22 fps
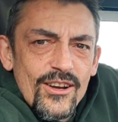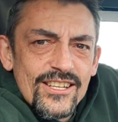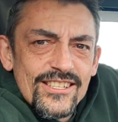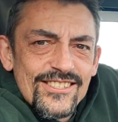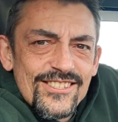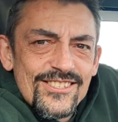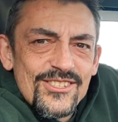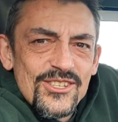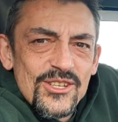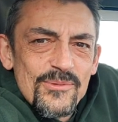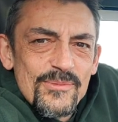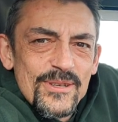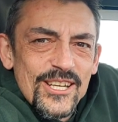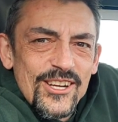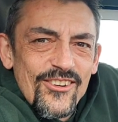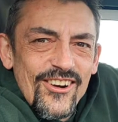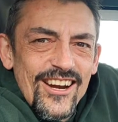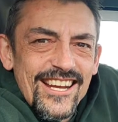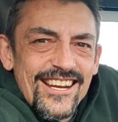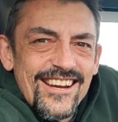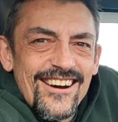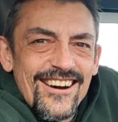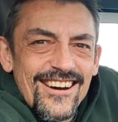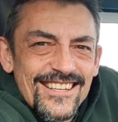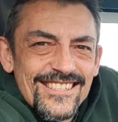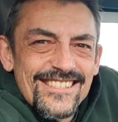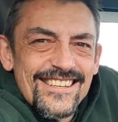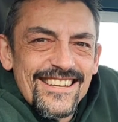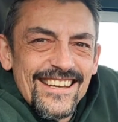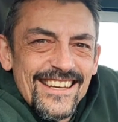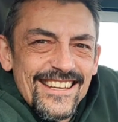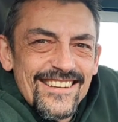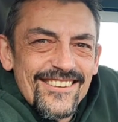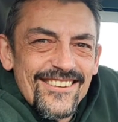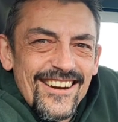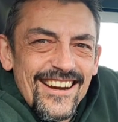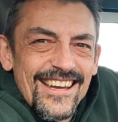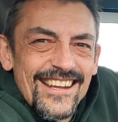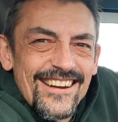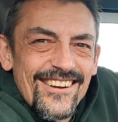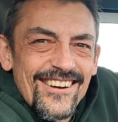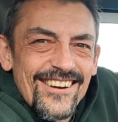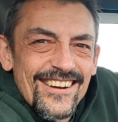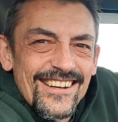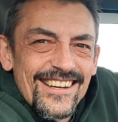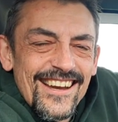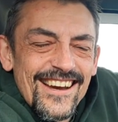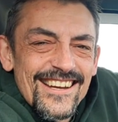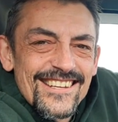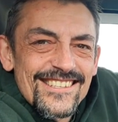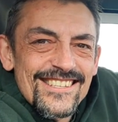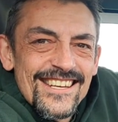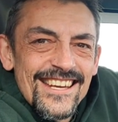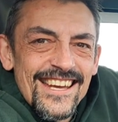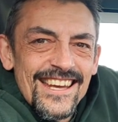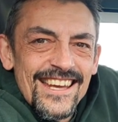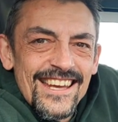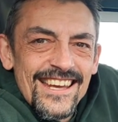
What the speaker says: consuming great content. Right on, guys.